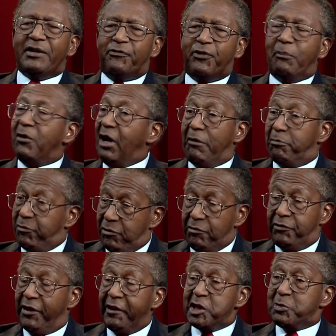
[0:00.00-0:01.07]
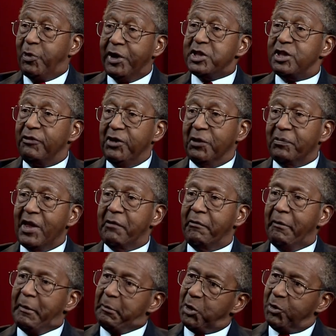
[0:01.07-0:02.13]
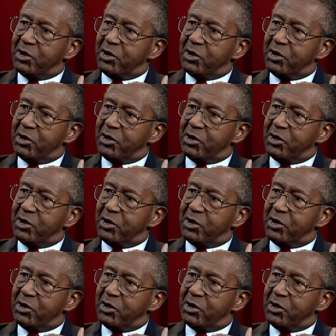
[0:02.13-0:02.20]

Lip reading: from various points of view, and remember,